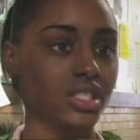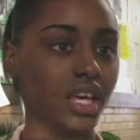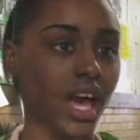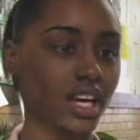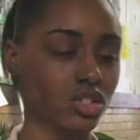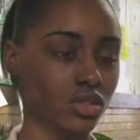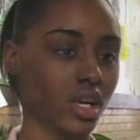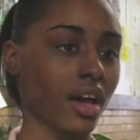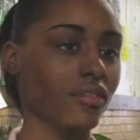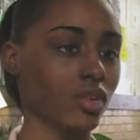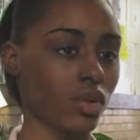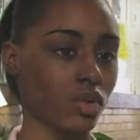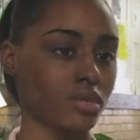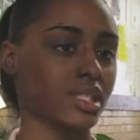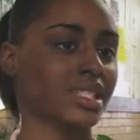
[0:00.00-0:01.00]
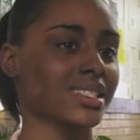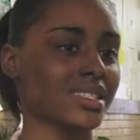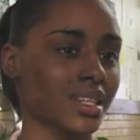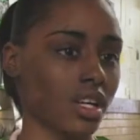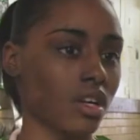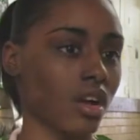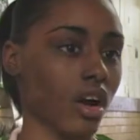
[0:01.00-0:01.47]
to actually have to go up to the
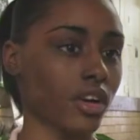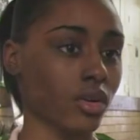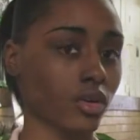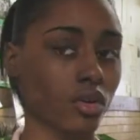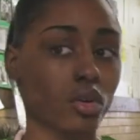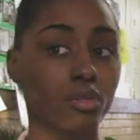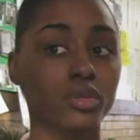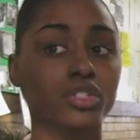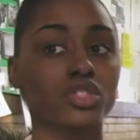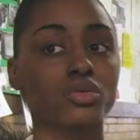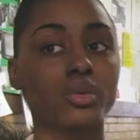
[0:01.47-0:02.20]
center and argue it or puts